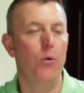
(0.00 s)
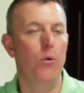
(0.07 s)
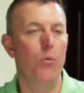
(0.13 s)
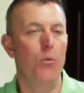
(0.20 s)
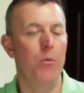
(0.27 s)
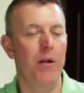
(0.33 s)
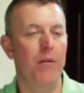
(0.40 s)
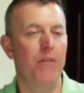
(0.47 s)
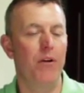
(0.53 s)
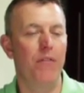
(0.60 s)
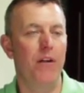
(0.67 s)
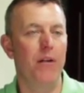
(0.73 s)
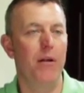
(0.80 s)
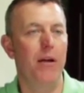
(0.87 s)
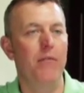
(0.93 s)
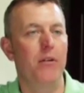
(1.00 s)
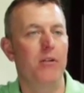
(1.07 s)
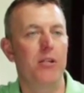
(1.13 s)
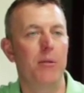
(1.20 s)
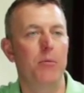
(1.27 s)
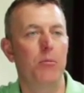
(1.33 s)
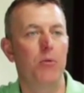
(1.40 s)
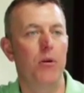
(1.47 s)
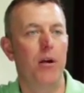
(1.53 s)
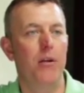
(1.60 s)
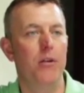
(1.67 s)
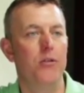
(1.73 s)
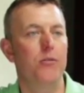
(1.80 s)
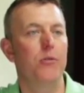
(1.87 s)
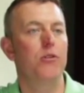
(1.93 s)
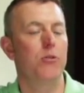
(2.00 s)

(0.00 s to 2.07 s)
We want to verify you have an acceptable credit history.